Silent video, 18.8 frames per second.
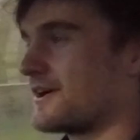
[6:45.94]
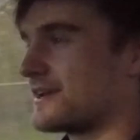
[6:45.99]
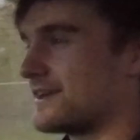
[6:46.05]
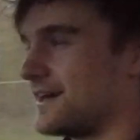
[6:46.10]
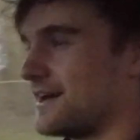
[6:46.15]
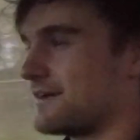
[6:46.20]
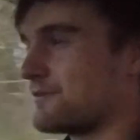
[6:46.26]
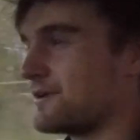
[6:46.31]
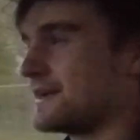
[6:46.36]

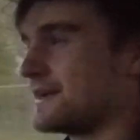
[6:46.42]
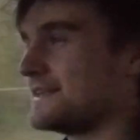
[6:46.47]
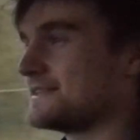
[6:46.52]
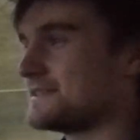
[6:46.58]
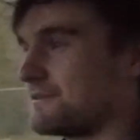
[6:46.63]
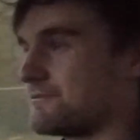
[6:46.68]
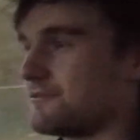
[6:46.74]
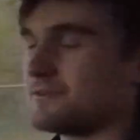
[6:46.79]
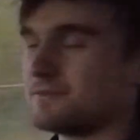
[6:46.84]
like a really
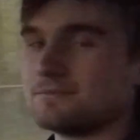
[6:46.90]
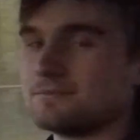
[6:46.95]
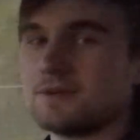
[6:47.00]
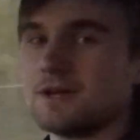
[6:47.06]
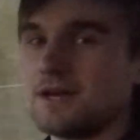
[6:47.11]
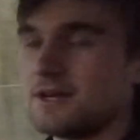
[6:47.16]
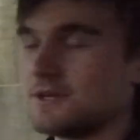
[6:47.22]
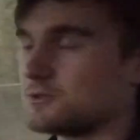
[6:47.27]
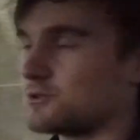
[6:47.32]

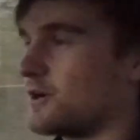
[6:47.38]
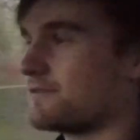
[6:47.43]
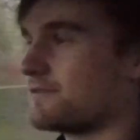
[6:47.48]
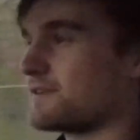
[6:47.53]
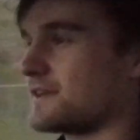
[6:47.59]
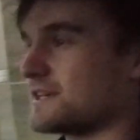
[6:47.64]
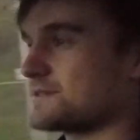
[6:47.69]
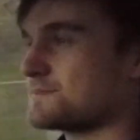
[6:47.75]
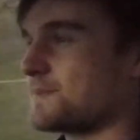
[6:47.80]
different
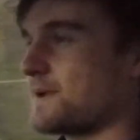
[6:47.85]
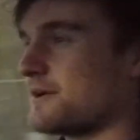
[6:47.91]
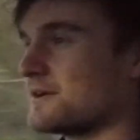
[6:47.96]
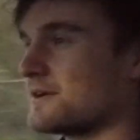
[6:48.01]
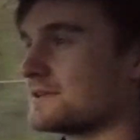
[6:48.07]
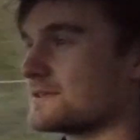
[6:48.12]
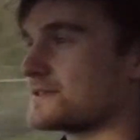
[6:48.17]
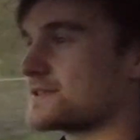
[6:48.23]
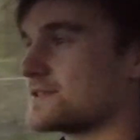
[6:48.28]
driving
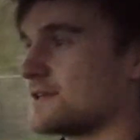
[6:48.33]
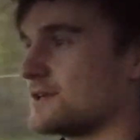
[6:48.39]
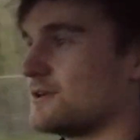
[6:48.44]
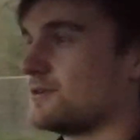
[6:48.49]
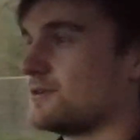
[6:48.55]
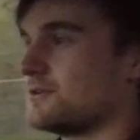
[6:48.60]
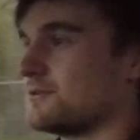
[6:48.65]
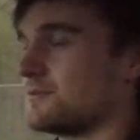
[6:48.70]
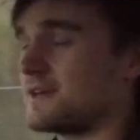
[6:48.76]
experience
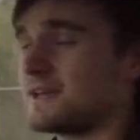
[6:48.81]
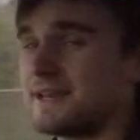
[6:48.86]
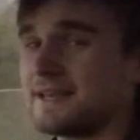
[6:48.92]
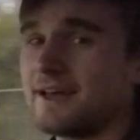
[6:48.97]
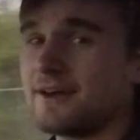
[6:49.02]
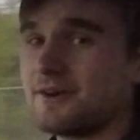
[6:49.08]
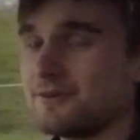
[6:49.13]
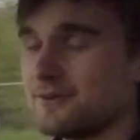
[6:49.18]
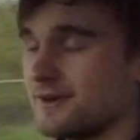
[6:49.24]
to the
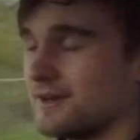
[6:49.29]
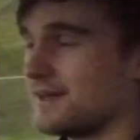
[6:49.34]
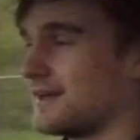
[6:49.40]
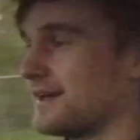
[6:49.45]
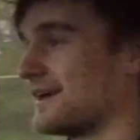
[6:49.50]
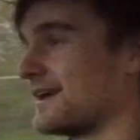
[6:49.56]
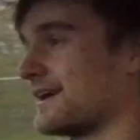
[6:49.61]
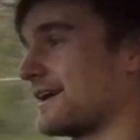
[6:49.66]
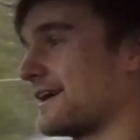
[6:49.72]
Clio.
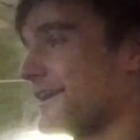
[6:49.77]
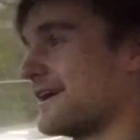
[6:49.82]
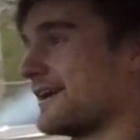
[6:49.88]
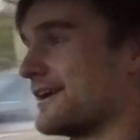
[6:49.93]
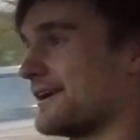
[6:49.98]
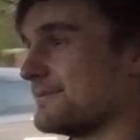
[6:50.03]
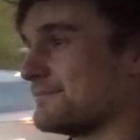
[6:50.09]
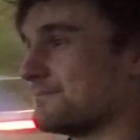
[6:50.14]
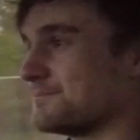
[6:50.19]

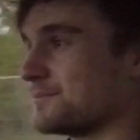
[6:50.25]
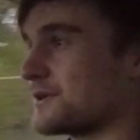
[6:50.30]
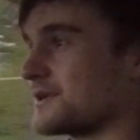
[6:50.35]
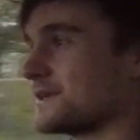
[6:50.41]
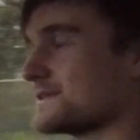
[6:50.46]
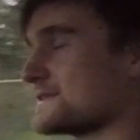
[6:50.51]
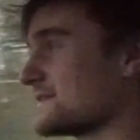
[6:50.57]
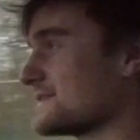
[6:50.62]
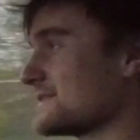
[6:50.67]

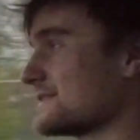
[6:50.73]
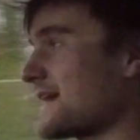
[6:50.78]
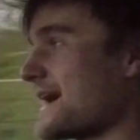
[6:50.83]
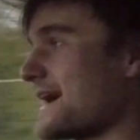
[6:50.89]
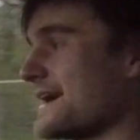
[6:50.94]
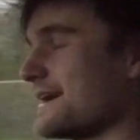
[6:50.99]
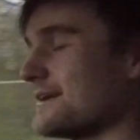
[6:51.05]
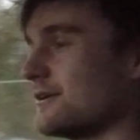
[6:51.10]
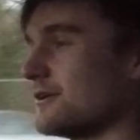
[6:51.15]
Because
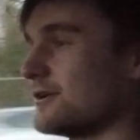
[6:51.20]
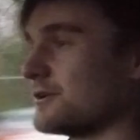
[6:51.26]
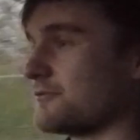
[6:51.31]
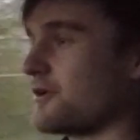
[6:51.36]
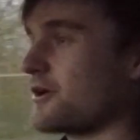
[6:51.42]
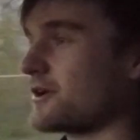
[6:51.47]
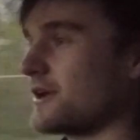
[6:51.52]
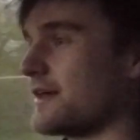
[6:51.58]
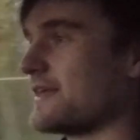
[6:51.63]
that on a
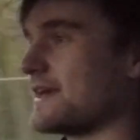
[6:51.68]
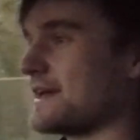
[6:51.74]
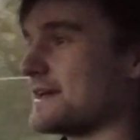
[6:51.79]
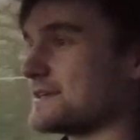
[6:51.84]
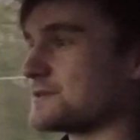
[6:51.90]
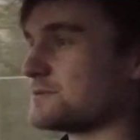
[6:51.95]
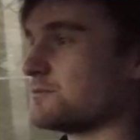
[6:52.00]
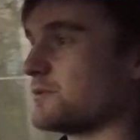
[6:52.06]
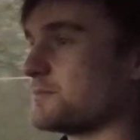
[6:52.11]
road like
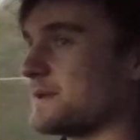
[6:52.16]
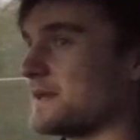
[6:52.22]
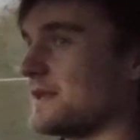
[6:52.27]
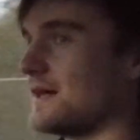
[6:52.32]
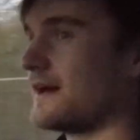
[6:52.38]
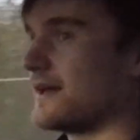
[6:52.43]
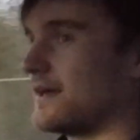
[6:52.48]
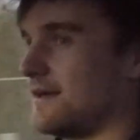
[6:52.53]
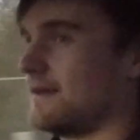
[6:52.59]
this would be
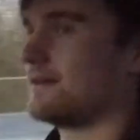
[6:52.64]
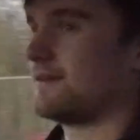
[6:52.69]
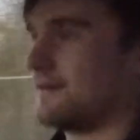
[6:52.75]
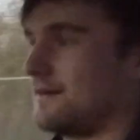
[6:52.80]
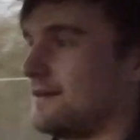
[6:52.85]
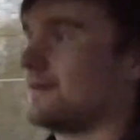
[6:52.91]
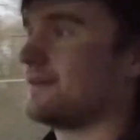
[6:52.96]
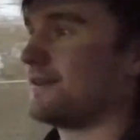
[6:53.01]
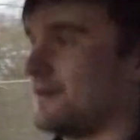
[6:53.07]
like
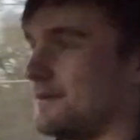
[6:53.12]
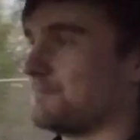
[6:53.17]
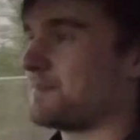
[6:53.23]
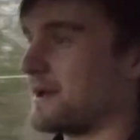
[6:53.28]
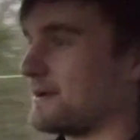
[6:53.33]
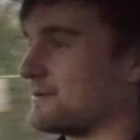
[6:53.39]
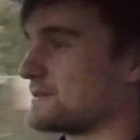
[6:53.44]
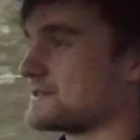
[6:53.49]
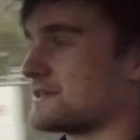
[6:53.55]

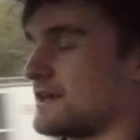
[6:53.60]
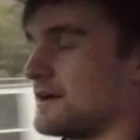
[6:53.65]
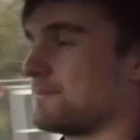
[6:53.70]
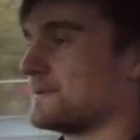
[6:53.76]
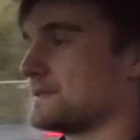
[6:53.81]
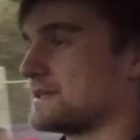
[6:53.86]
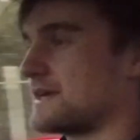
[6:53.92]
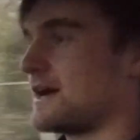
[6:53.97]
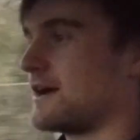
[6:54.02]
bouncing up
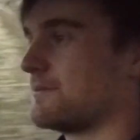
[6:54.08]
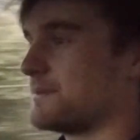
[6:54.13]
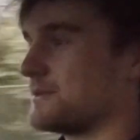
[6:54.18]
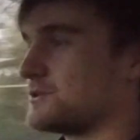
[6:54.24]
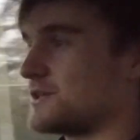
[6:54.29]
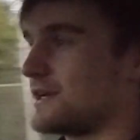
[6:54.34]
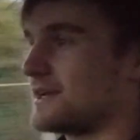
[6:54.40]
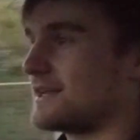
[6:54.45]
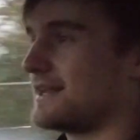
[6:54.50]
and down, be
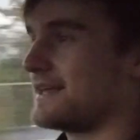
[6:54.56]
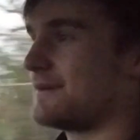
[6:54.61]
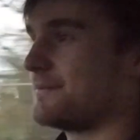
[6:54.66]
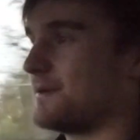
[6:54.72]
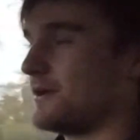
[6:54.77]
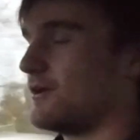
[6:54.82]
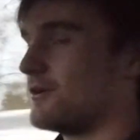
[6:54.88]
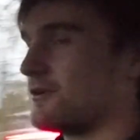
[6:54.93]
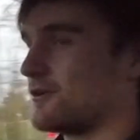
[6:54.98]
jiggly, it'd
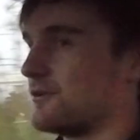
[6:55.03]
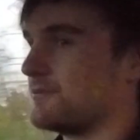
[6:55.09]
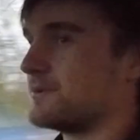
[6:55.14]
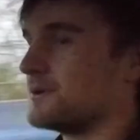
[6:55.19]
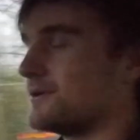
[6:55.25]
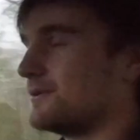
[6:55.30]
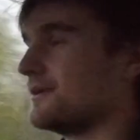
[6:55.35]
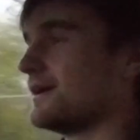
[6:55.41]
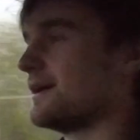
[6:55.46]
be horrible.